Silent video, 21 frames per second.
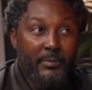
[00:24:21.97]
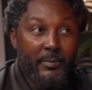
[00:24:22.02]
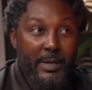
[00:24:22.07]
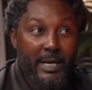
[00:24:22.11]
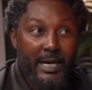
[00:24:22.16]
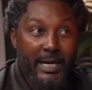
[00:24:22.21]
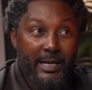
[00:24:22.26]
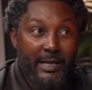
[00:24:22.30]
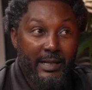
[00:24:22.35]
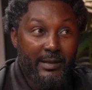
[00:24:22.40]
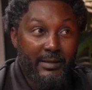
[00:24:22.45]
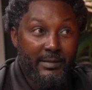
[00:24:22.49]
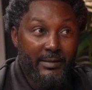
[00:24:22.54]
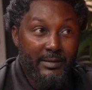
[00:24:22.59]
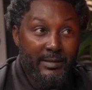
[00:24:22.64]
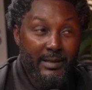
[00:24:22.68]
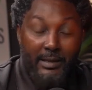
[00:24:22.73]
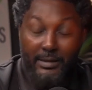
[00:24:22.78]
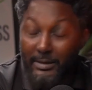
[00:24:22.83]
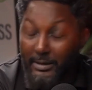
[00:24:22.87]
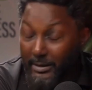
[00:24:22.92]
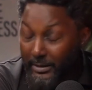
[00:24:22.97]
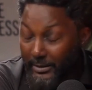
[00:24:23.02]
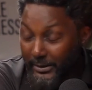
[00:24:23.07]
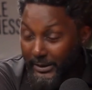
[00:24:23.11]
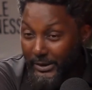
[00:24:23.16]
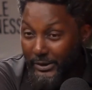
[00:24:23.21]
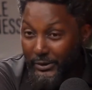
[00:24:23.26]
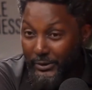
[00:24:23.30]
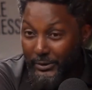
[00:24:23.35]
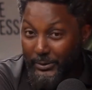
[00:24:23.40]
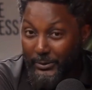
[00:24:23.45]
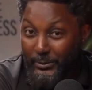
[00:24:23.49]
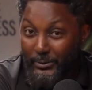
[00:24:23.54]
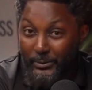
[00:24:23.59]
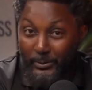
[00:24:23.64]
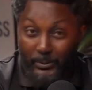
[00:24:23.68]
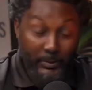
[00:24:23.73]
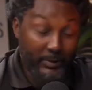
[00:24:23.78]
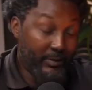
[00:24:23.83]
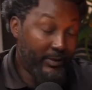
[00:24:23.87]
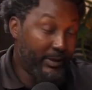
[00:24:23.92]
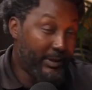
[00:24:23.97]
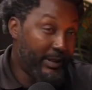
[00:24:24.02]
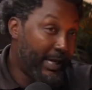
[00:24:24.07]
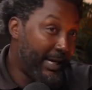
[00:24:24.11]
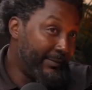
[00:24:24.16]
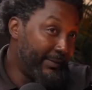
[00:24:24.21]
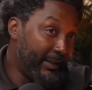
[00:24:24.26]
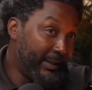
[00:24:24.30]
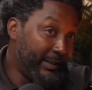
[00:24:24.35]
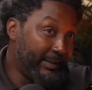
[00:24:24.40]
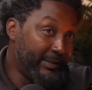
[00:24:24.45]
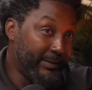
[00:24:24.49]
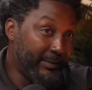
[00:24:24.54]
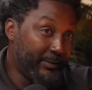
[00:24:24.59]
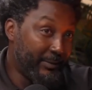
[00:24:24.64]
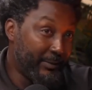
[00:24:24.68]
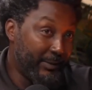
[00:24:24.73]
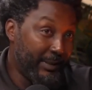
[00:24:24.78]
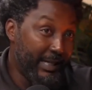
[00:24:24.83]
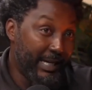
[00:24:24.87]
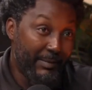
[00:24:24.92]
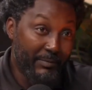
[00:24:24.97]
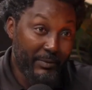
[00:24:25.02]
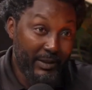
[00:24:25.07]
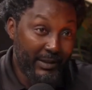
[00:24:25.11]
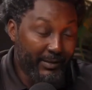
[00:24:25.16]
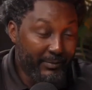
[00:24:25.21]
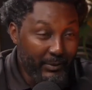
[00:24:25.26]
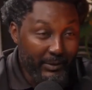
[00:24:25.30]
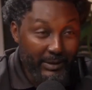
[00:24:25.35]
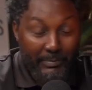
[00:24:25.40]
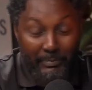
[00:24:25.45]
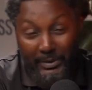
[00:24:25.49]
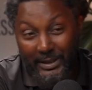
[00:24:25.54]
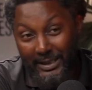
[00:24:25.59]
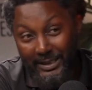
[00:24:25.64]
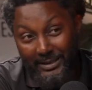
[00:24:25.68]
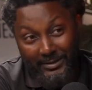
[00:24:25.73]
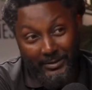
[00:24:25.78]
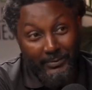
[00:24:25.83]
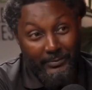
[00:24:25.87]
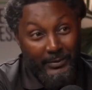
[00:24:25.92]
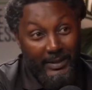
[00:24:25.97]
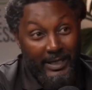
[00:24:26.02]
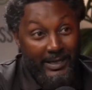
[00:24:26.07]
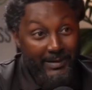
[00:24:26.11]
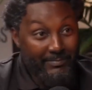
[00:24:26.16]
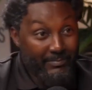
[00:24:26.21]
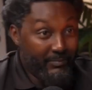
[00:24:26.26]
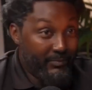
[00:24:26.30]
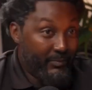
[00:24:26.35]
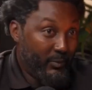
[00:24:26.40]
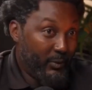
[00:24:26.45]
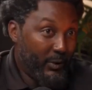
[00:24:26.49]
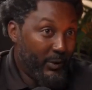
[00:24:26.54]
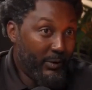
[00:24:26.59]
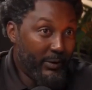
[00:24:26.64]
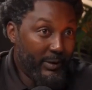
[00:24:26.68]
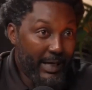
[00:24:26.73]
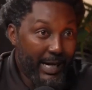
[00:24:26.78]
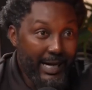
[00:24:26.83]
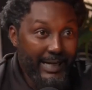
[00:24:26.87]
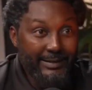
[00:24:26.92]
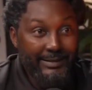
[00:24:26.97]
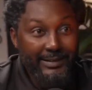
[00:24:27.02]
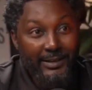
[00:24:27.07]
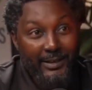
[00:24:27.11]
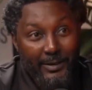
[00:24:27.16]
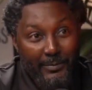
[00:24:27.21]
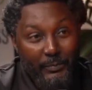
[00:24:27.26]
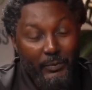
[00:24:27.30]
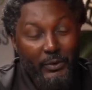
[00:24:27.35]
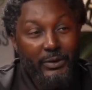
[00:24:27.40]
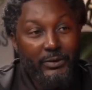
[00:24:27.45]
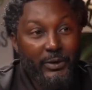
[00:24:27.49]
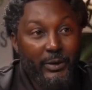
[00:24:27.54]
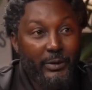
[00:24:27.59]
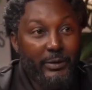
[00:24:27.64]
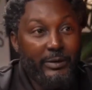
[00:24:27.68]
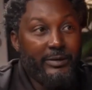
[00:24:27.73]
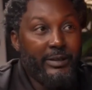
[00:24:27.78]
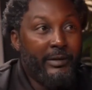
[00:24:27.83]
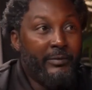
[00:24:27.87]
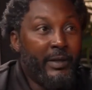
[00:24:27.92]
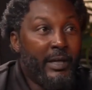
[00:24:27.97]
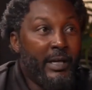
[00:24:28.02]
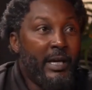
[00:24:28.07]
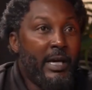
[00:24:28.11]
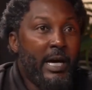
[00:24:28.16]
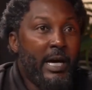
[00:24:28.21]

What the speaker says: We had technical issues. We're still having it till today. I mean, even the biggest of them, IT companies always have.